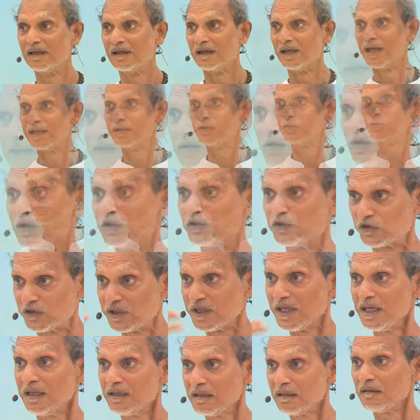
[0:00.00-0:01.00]
And you are
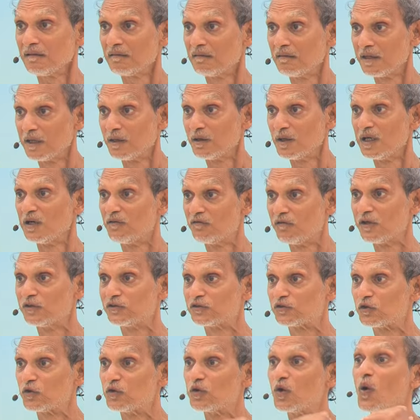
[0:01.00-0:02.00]
seeing the
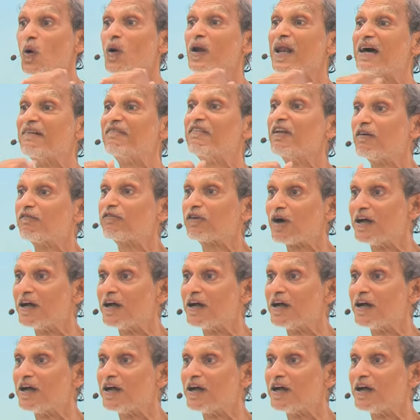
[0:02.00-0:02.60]
universe through your level of